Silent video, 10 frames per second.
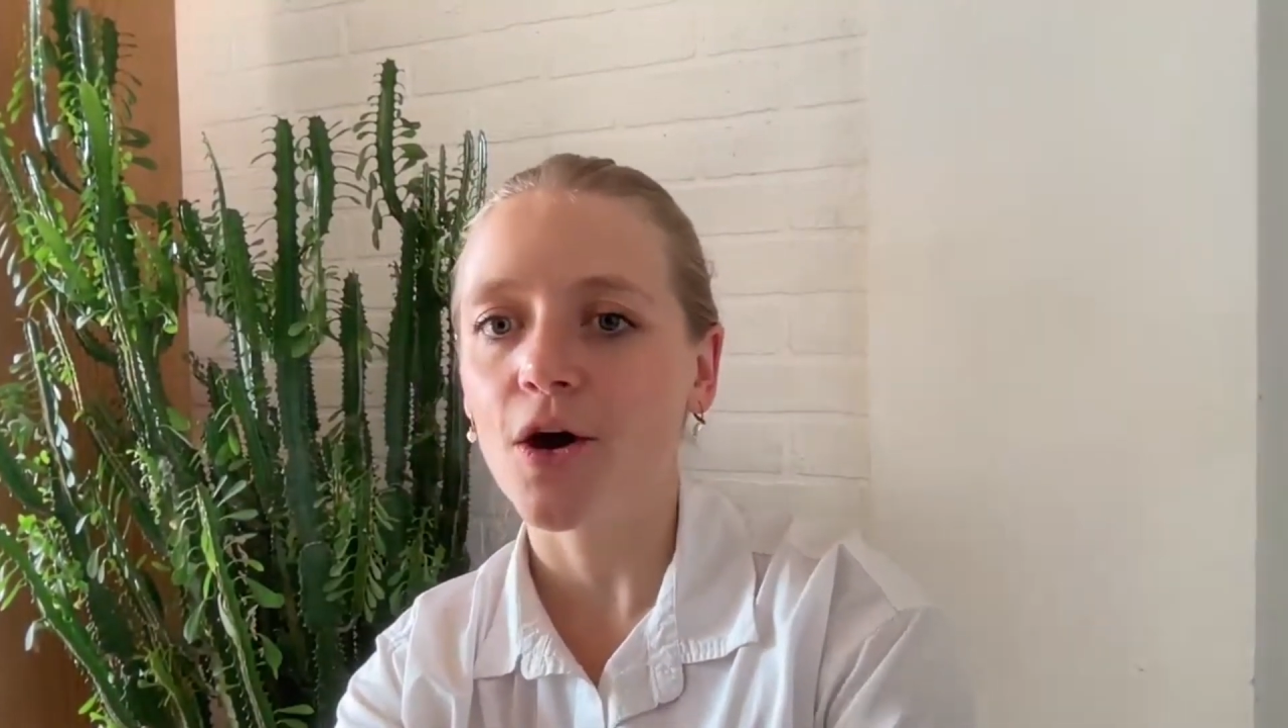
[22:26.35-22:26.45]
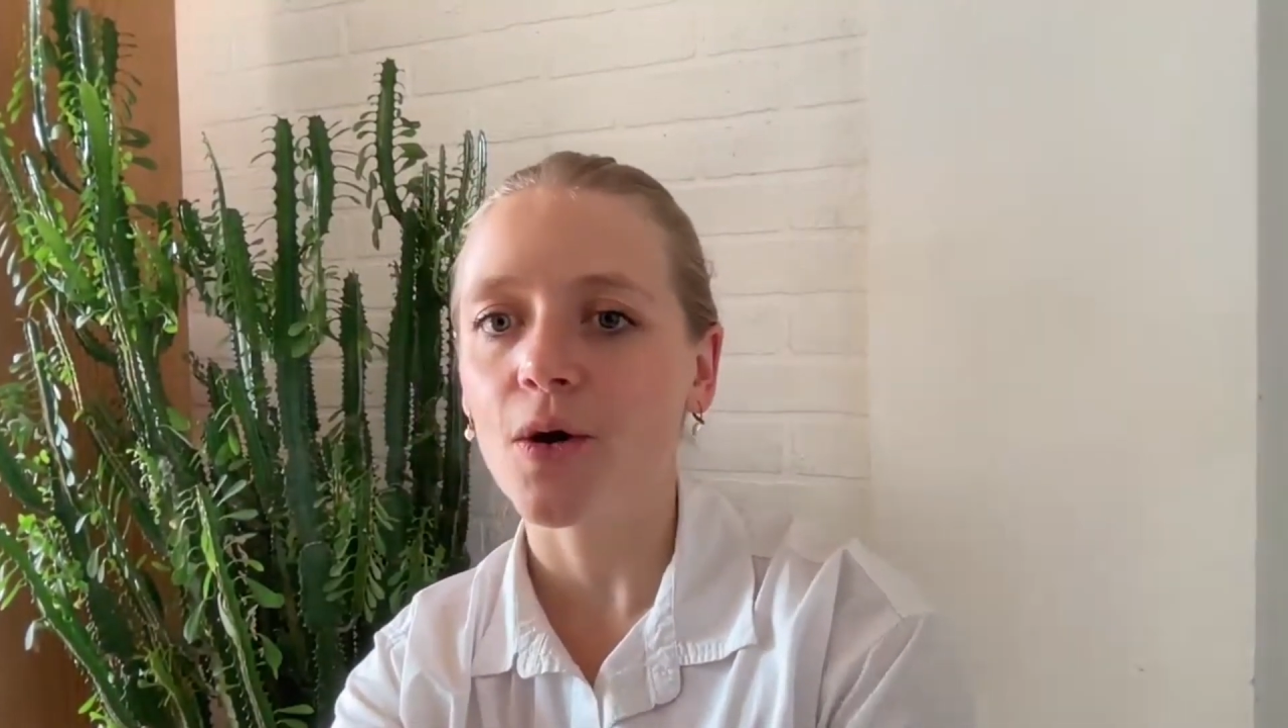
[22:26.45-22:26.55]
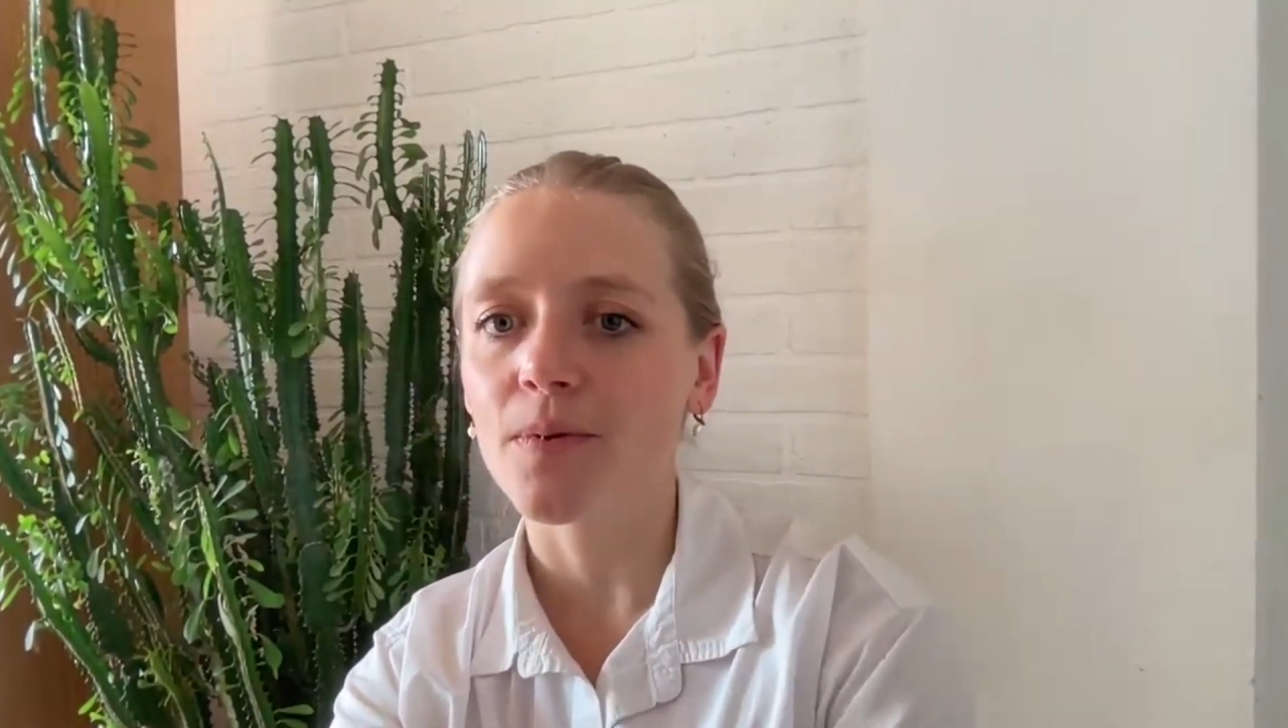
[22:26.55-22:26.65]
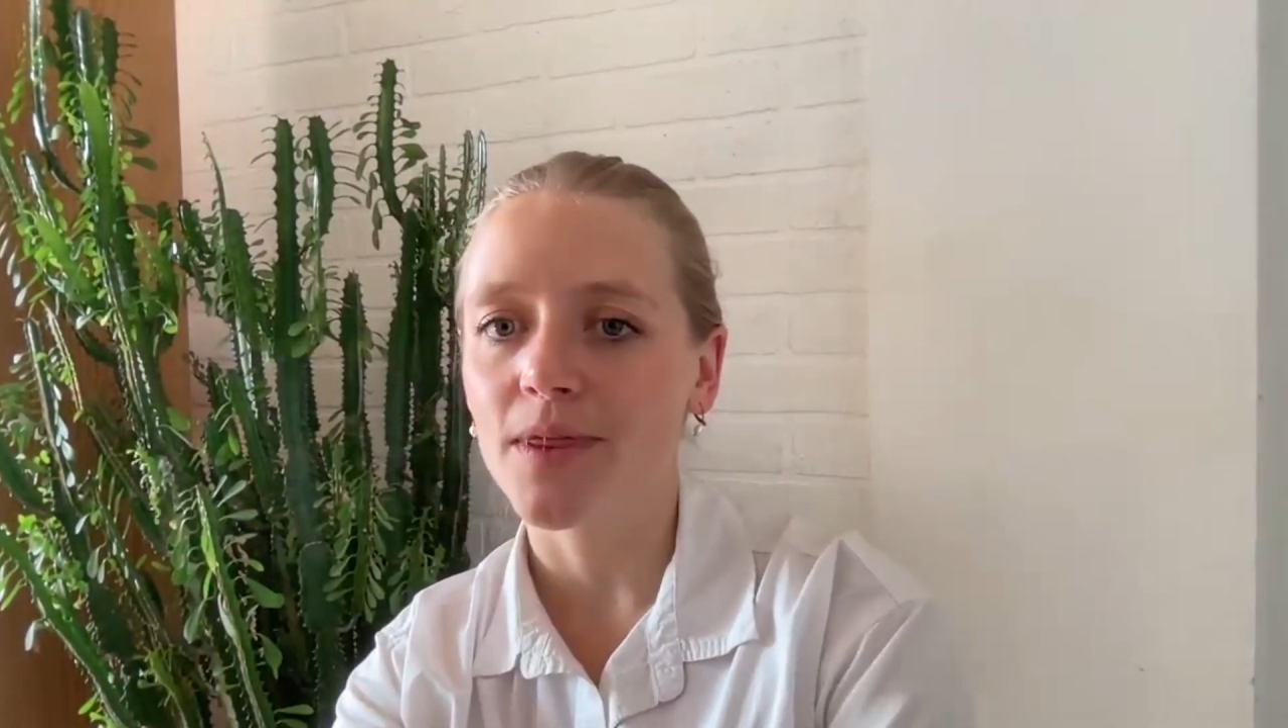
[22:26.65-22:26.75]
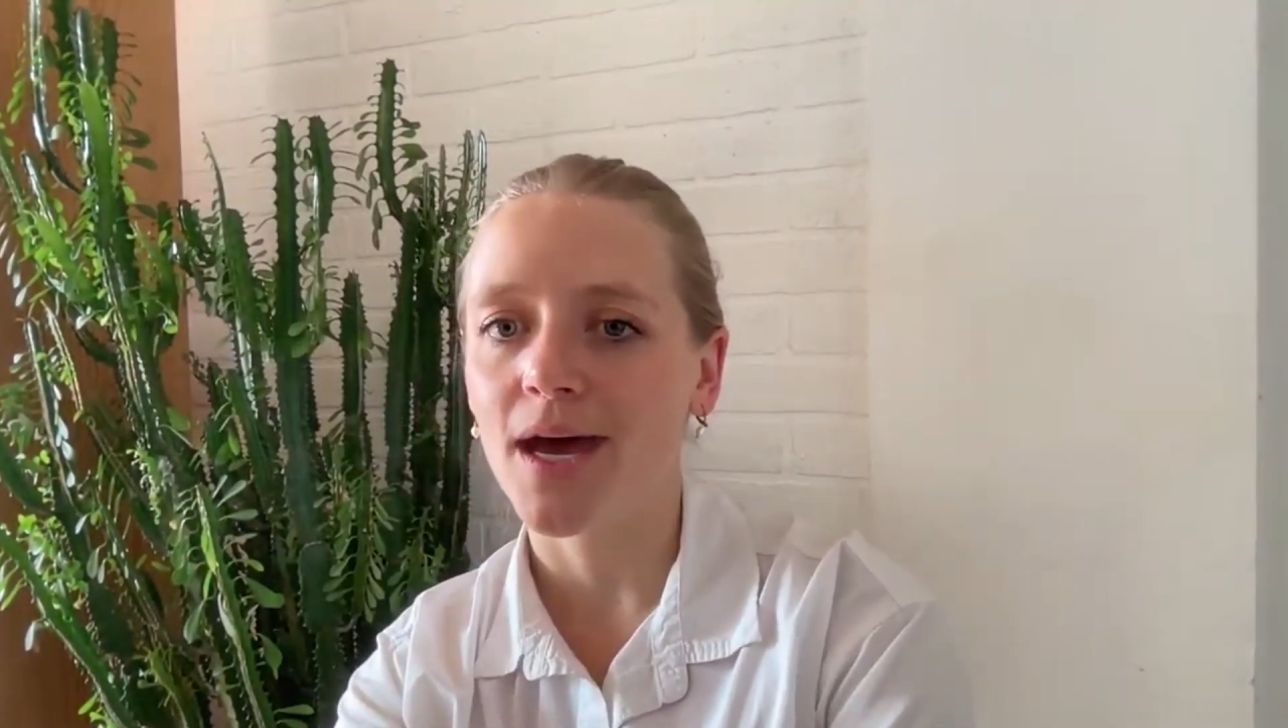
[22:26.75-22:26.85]

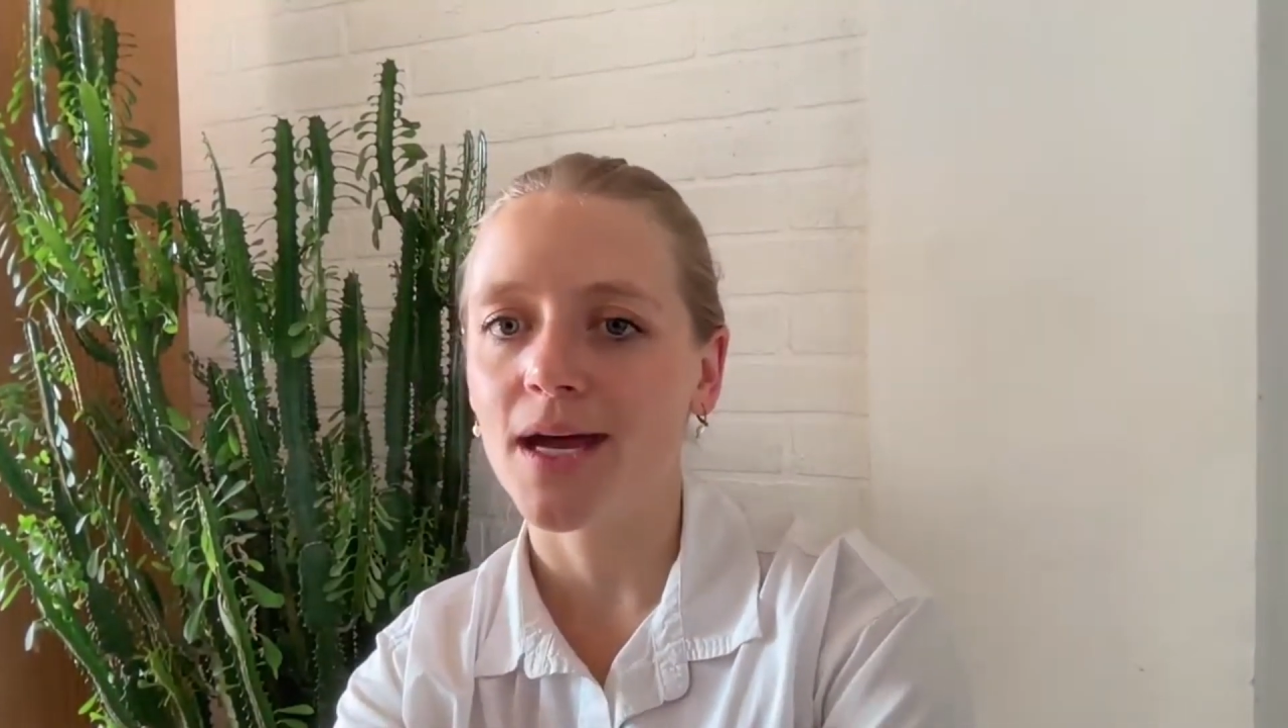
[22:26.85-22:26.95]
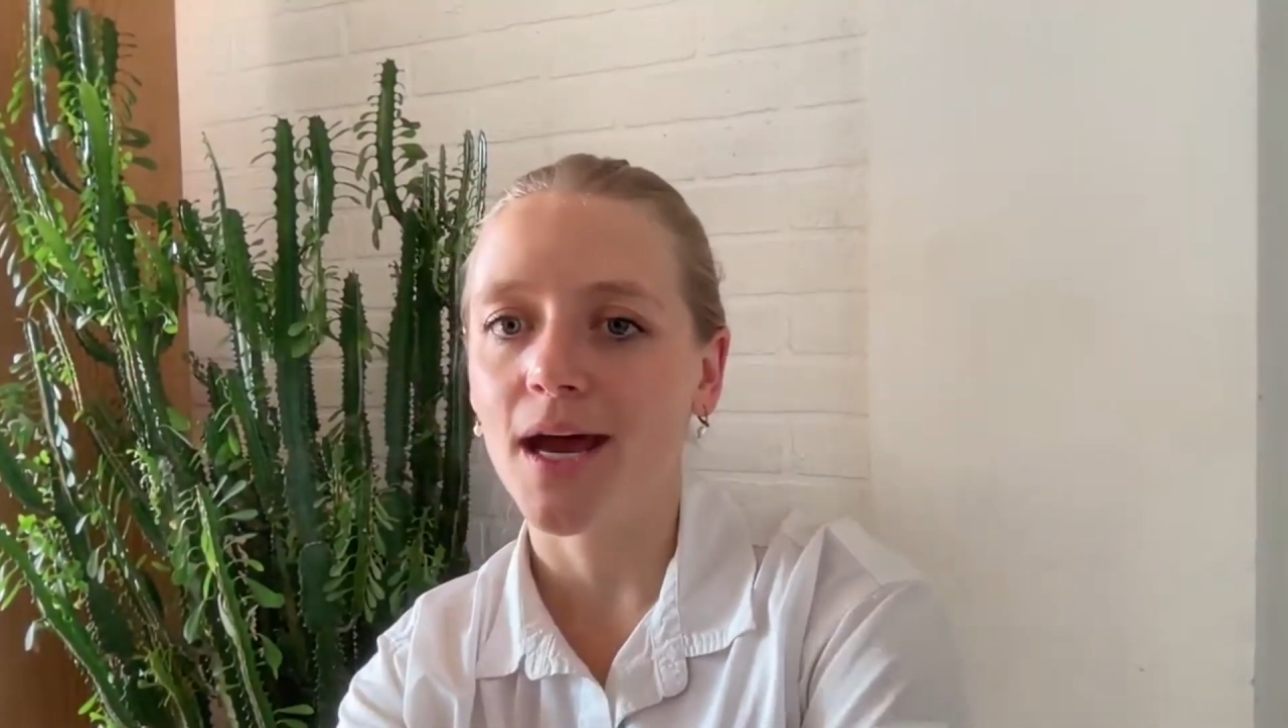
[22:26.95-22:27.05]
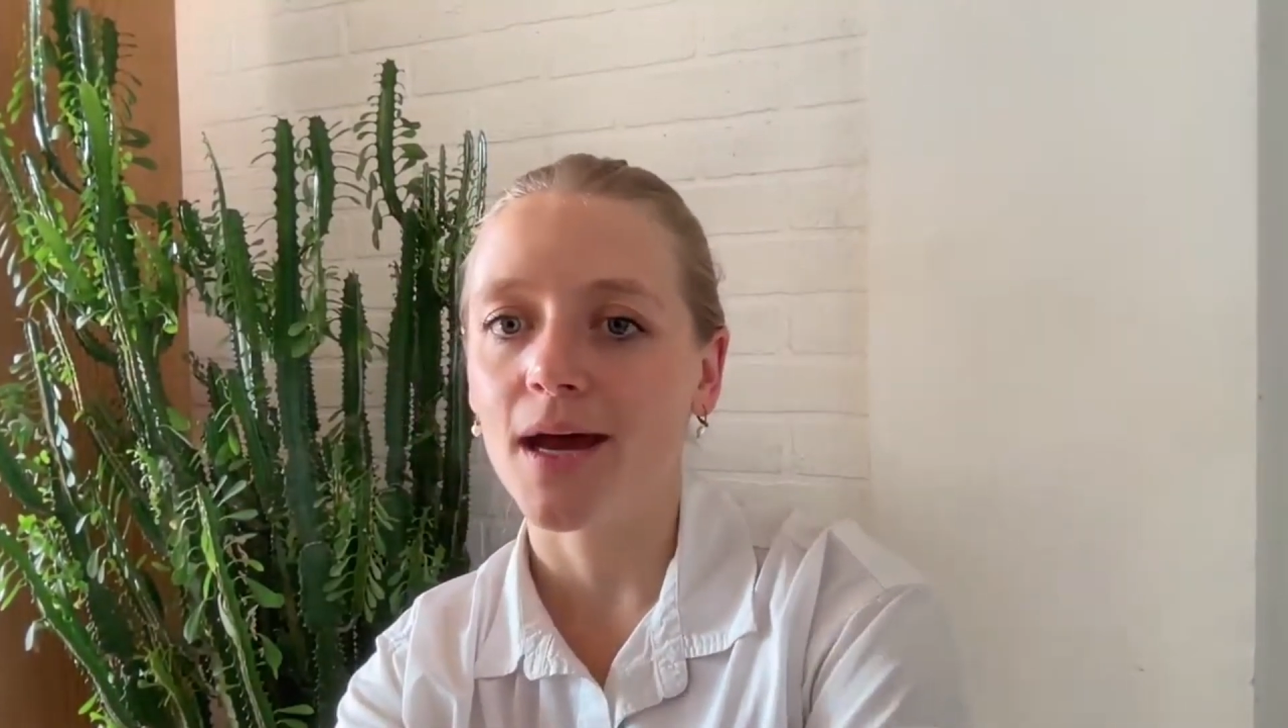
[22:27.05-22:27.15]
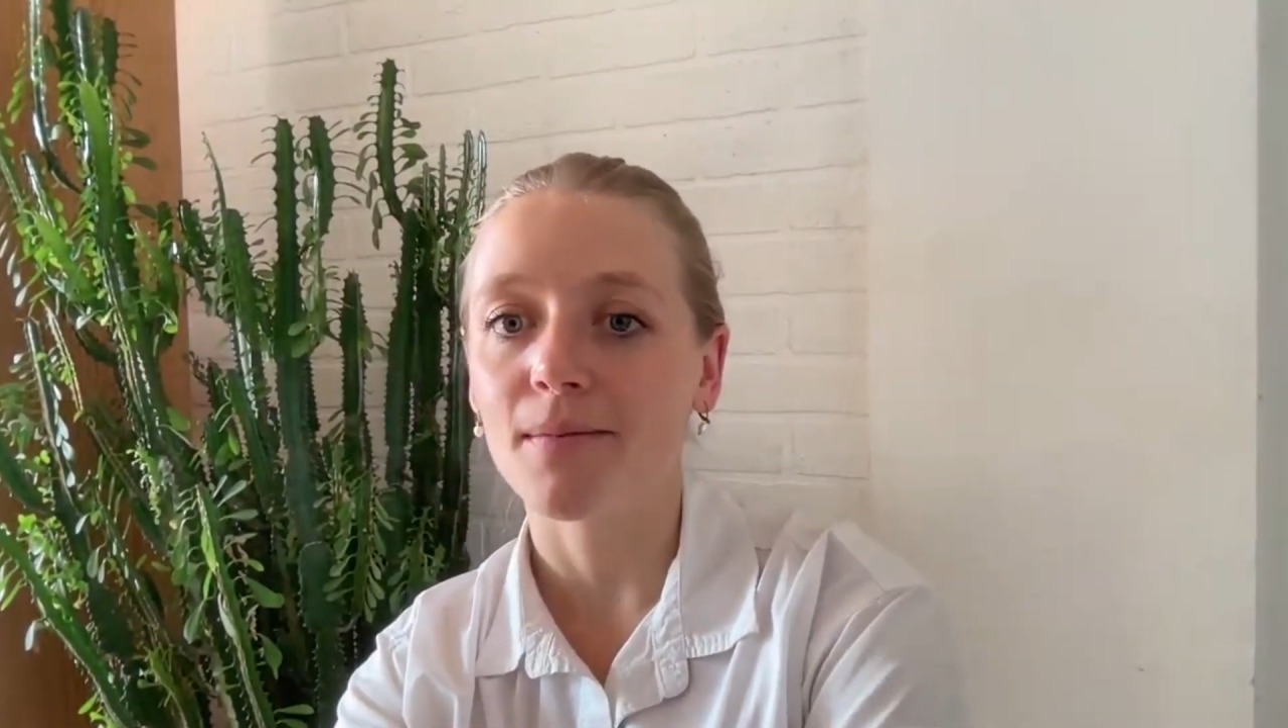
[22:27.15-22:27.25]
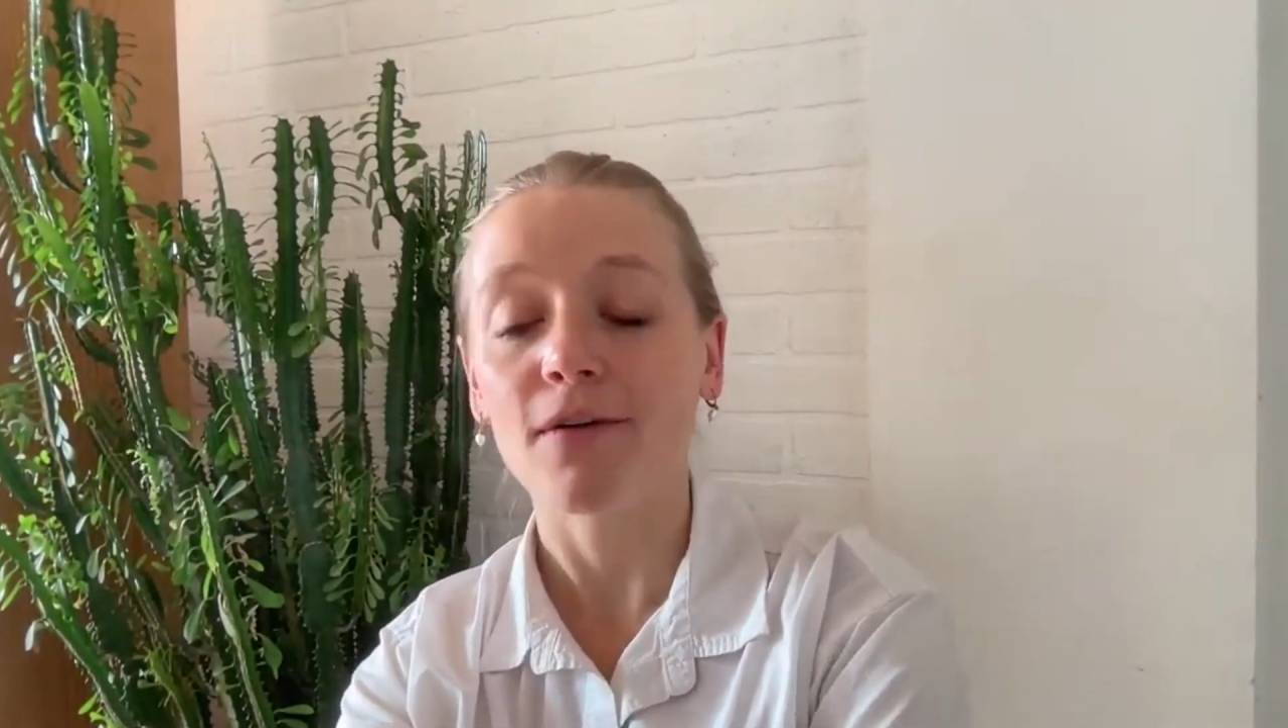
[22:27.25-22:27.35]
hope that